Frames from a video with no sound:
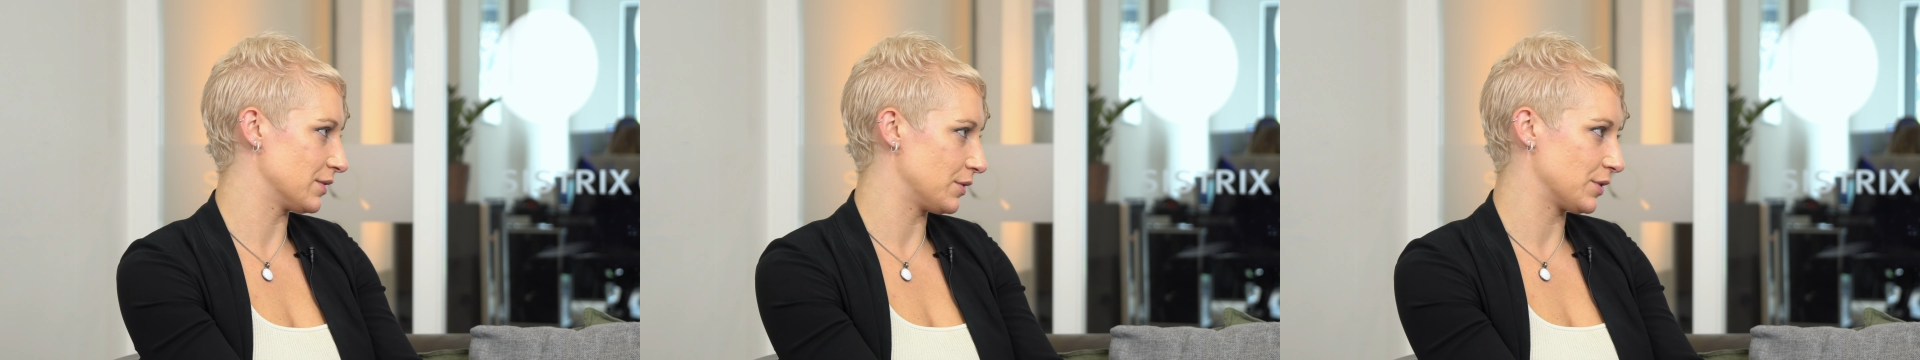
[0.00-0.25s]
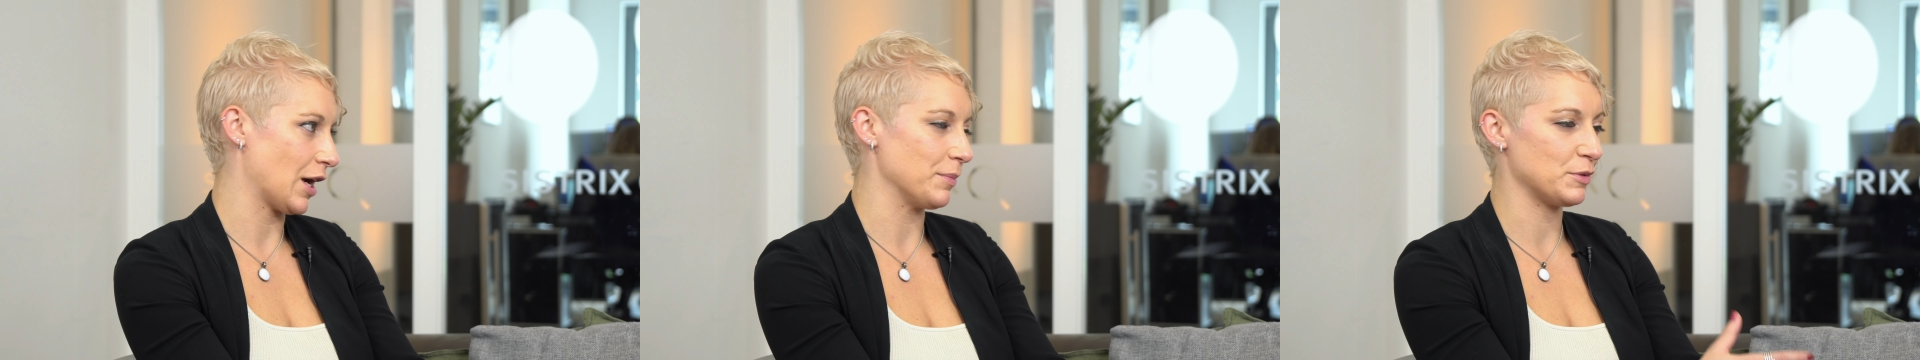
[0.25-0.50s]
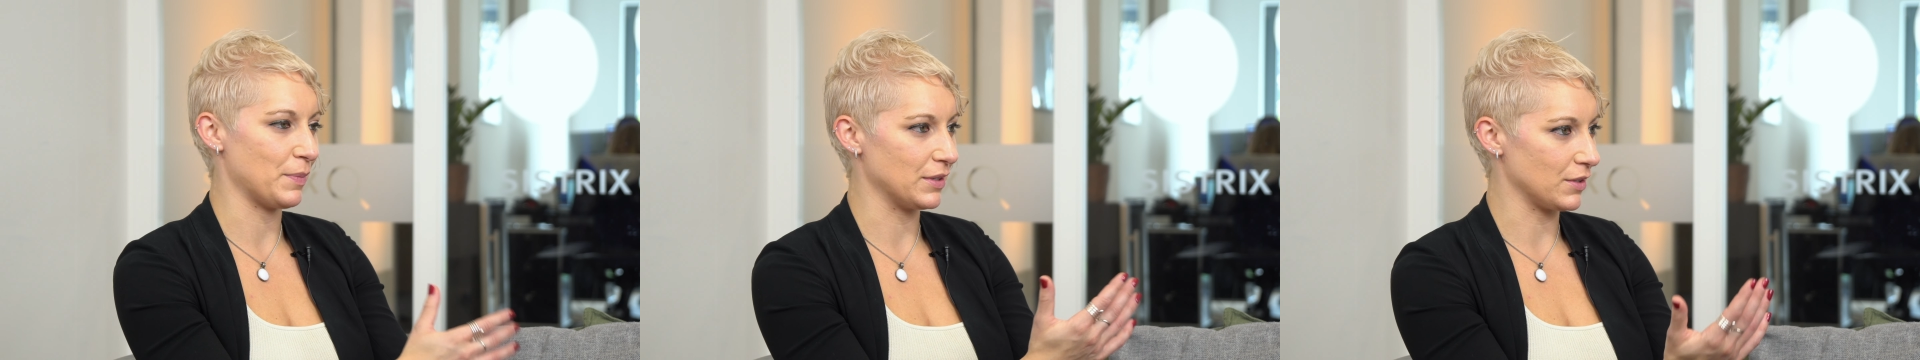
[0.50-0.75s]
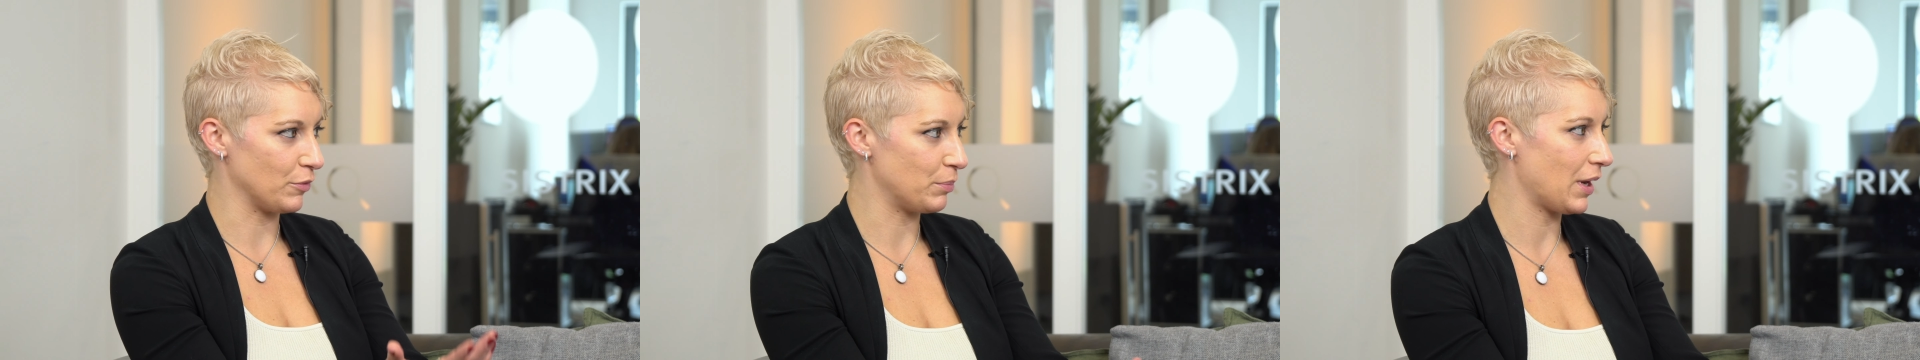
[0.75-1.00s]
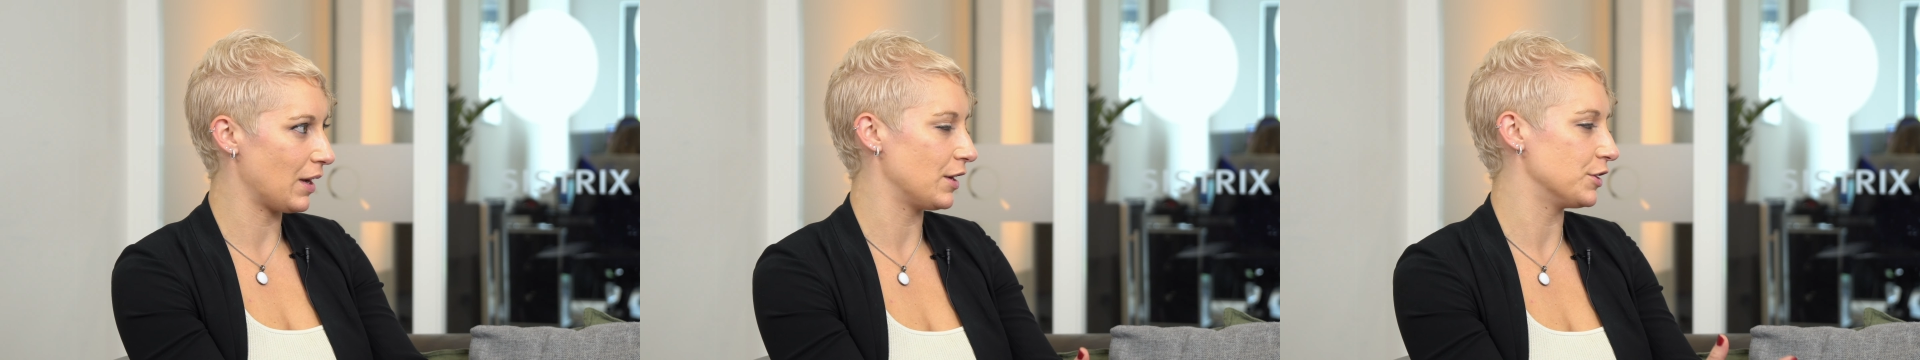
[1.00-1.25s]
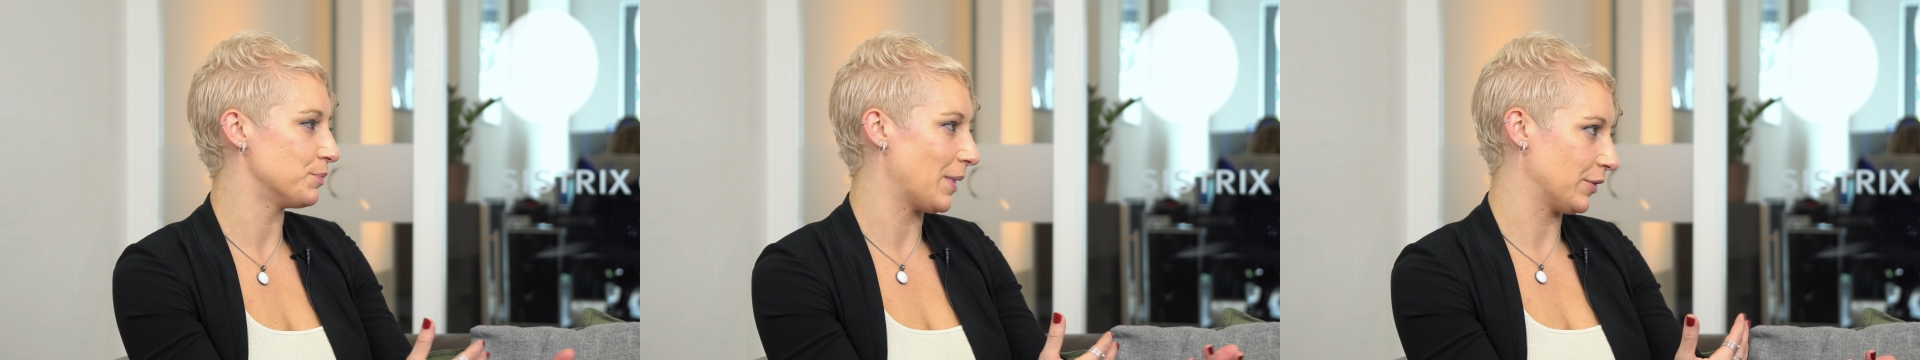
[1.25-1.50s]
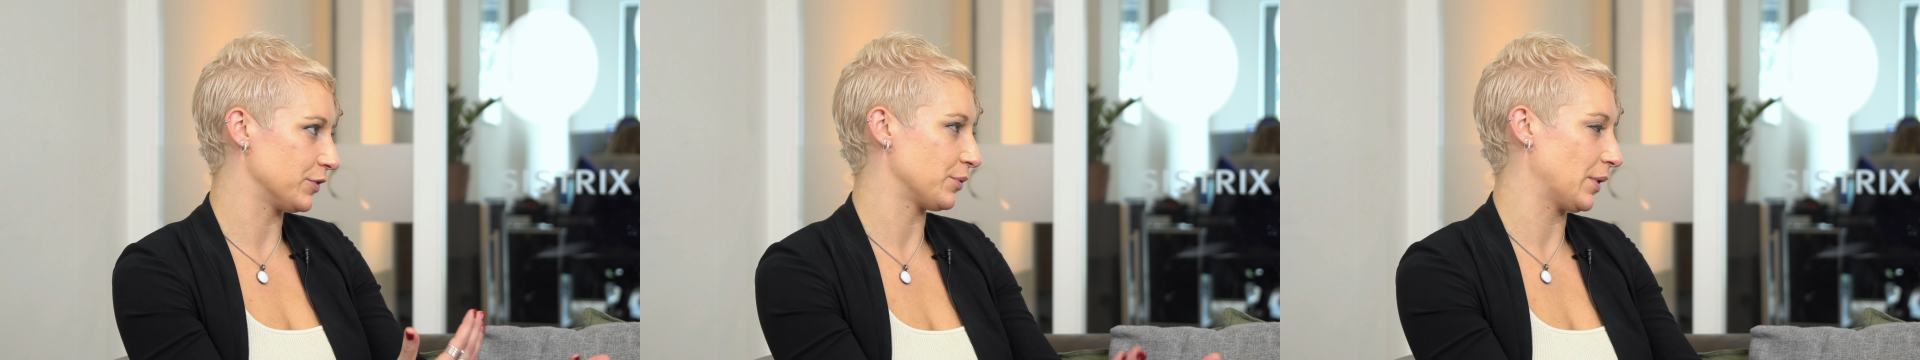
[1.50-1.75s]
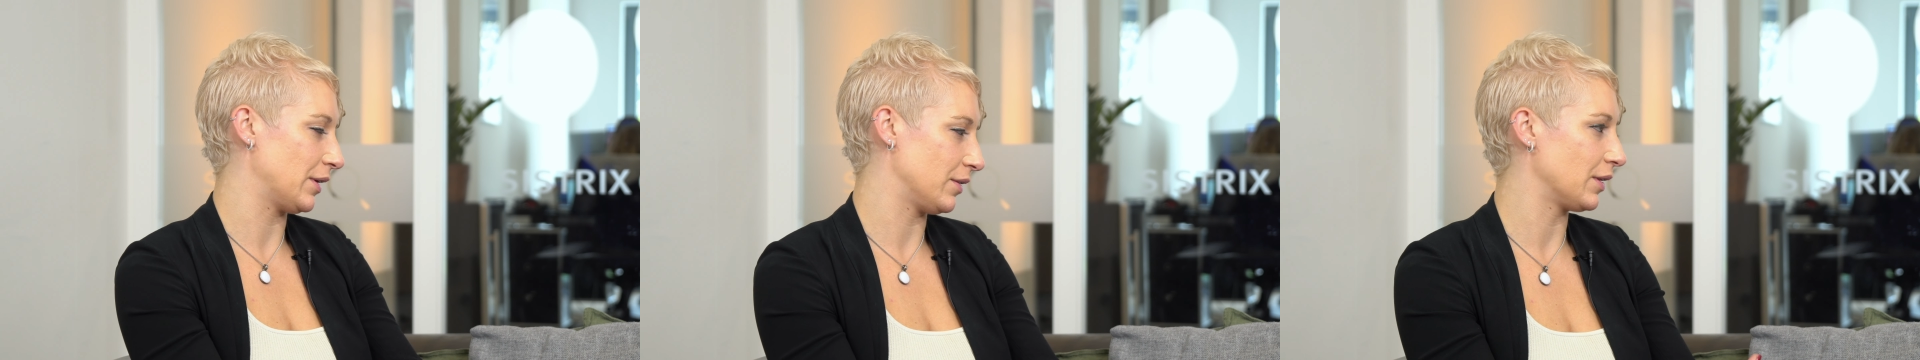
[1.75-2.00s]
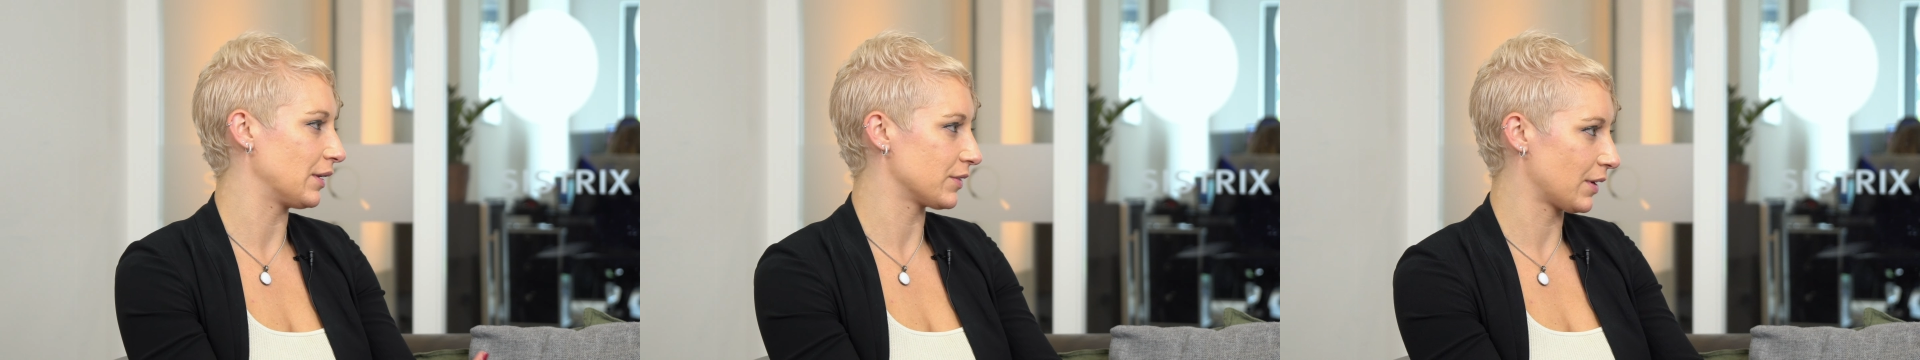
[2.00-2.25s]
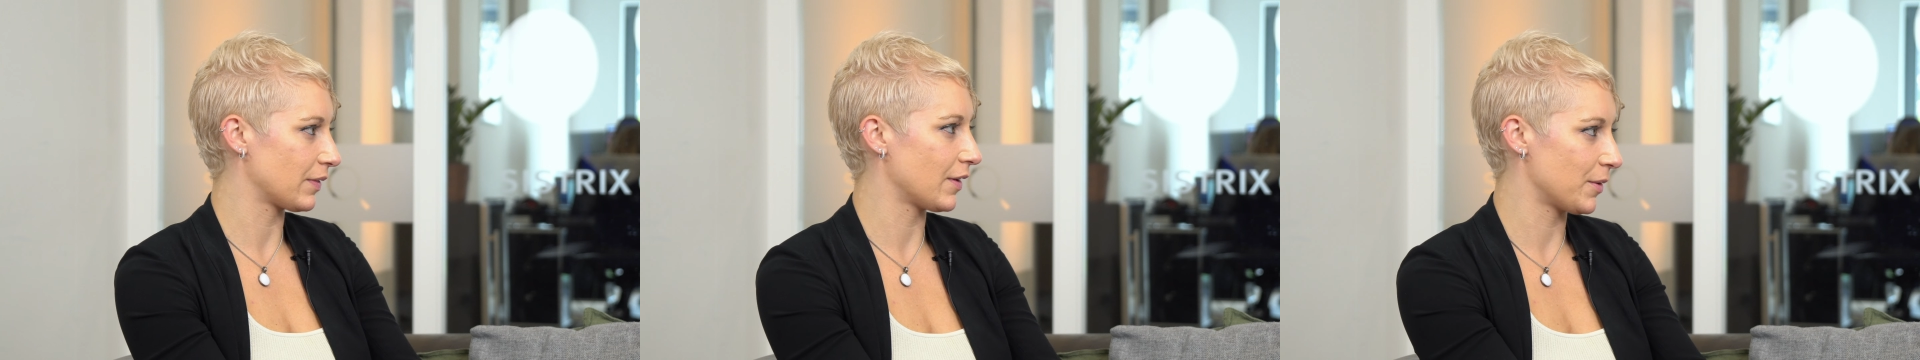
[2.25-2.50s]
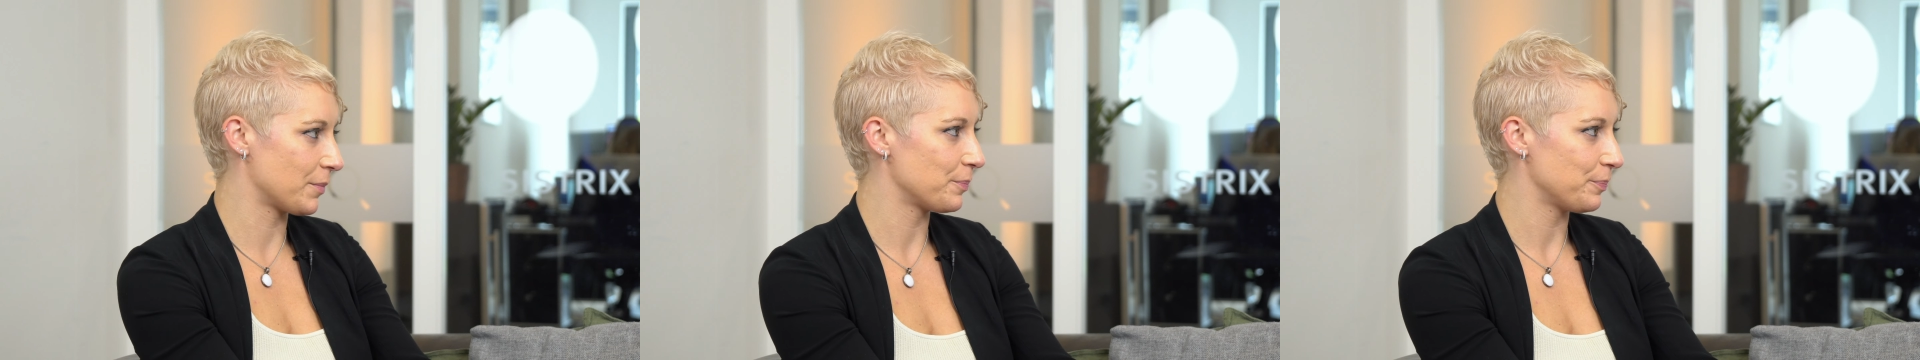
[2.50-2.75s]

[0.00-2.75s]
So time spent on page, bounce rate, things like that.